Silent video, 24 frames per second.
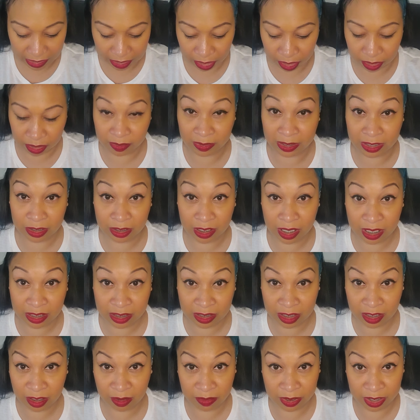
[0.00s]

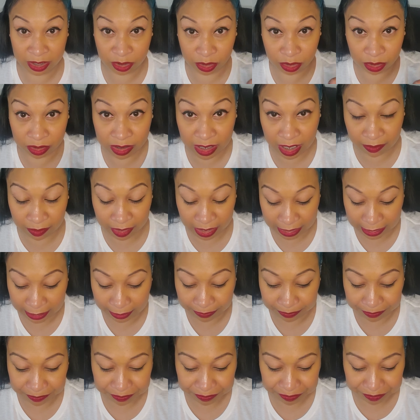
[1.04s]
a little bit too direct,
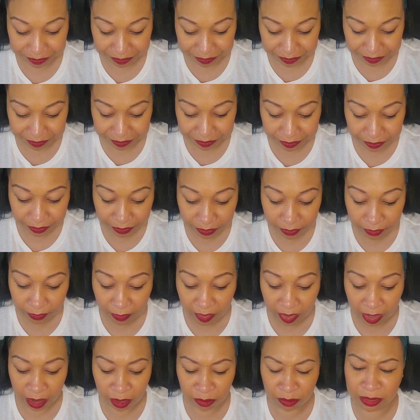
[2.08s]

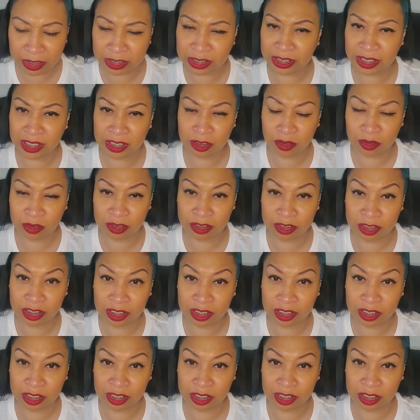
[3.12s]
which could cause